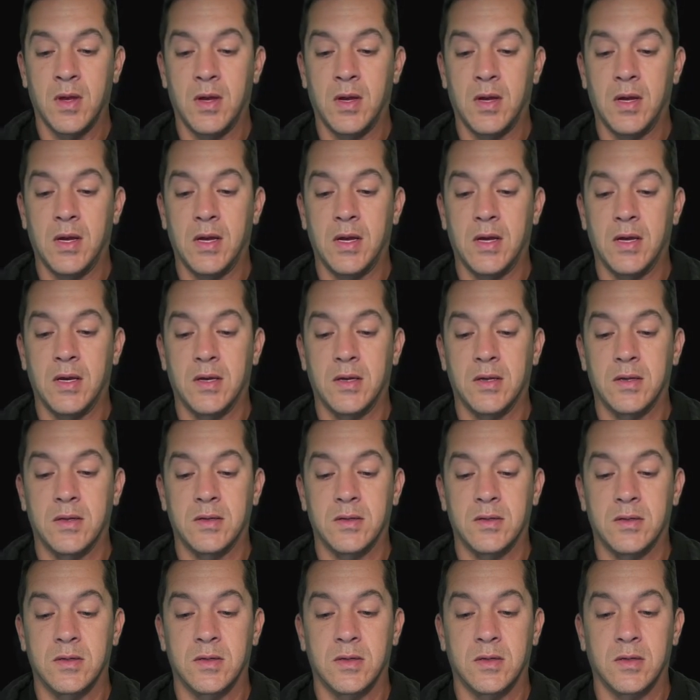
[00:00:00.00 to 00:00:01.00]

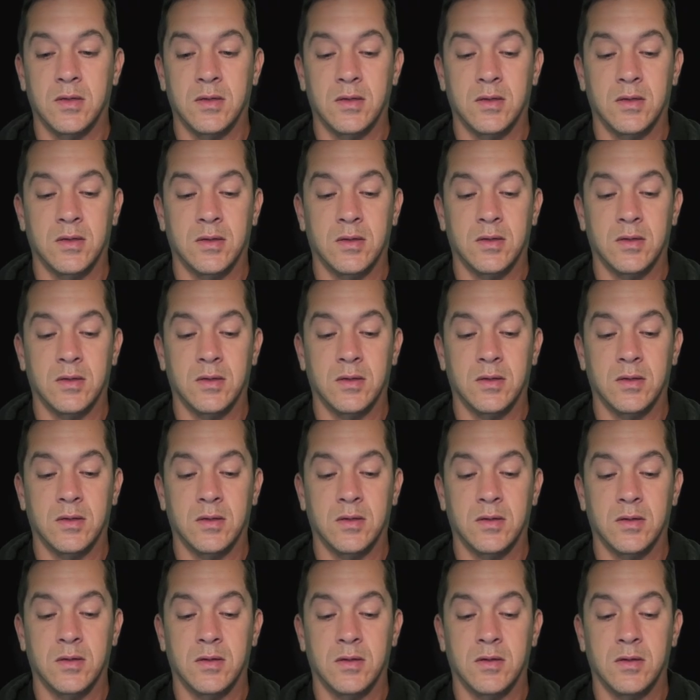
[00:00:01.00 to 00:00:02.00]
And
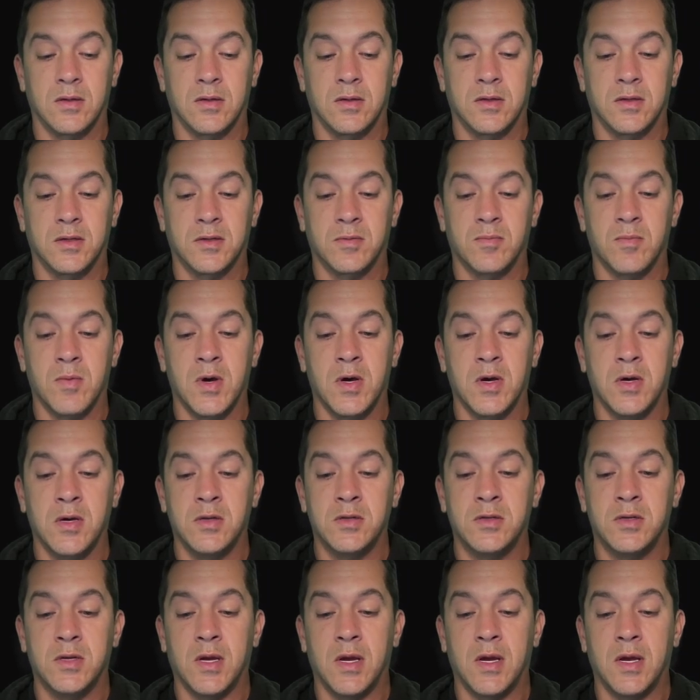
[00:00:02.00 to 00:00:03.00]

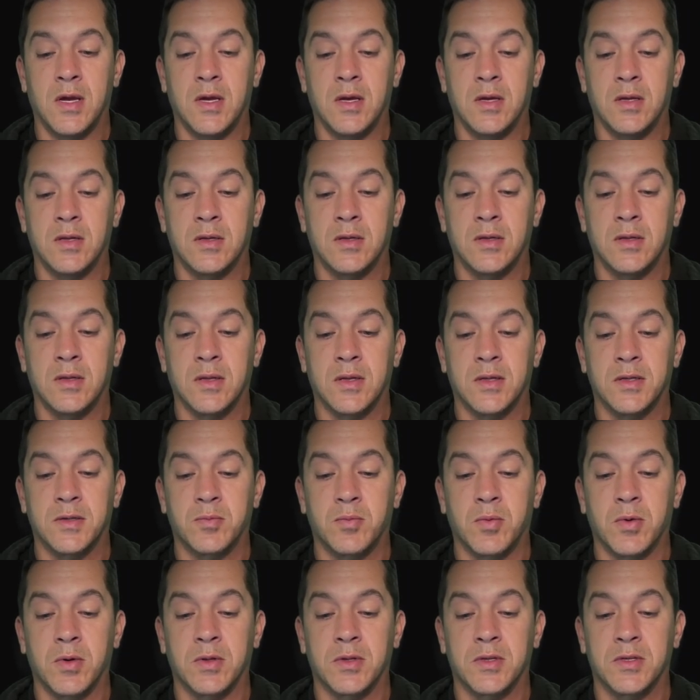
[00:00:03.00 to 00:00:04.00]
much, and let's
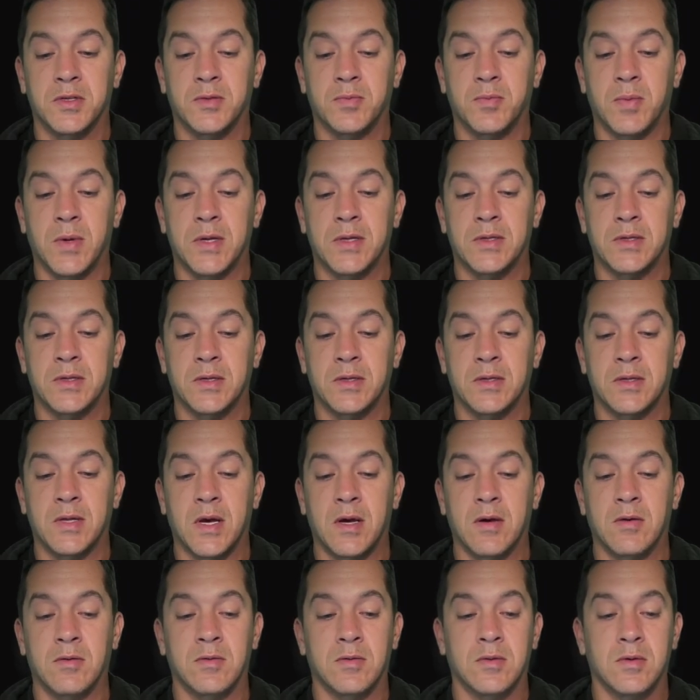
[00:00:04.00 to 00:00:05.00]
bring the spacing
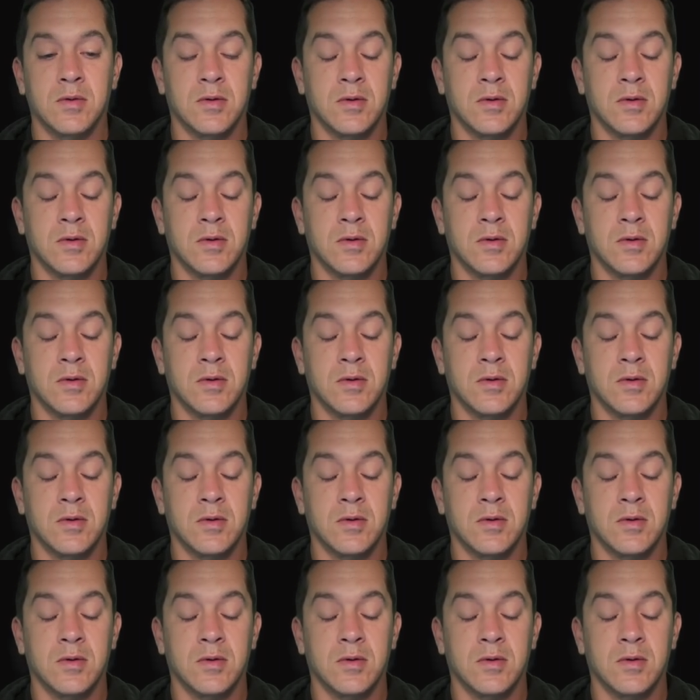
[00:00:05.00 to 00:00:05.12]
down.